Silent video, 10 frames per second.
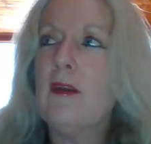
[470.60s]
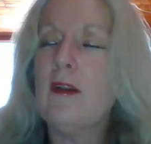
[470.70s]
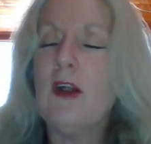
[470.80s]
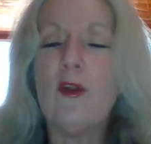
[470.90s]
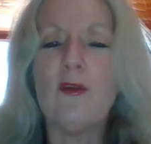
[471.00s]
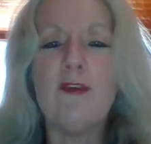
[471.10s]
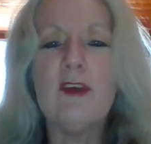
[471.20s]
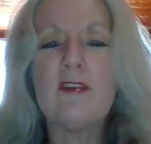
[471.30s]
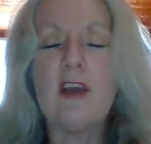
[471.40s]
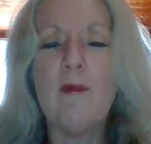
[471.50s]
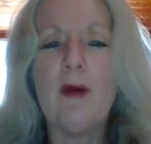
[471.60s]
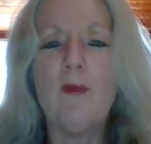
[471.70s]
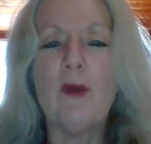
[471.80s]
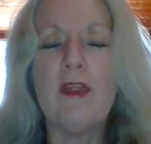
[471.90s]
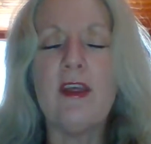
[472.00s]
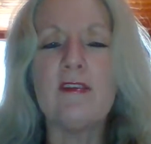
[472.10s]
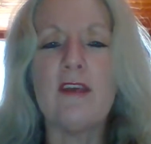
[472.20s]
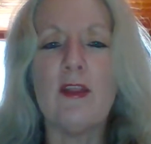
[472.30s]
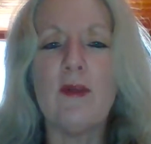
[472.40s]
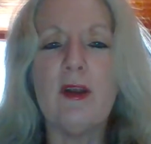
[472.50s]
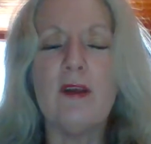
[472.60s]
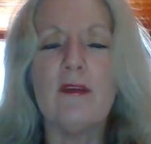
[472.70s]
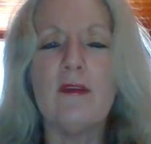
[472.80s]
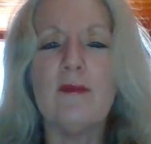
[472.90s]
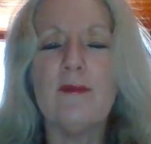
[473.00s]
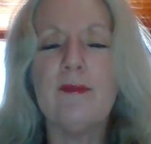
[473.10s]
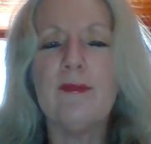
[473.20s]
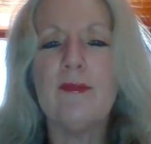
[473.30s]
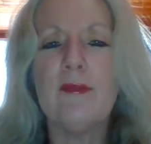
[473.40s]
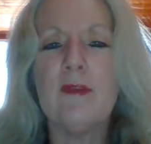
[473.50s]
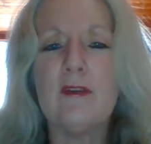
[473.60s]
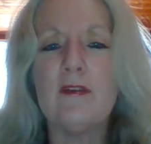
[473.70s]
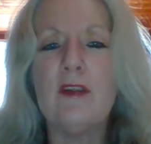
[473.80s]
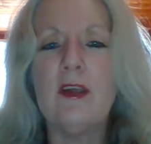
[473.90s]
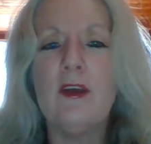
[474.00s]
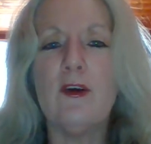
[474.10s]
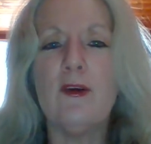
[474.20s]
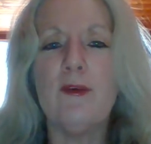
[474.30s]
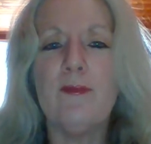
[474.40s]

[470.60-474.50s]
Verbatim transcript: A lot of fears come up when things get threatened. This is the ego.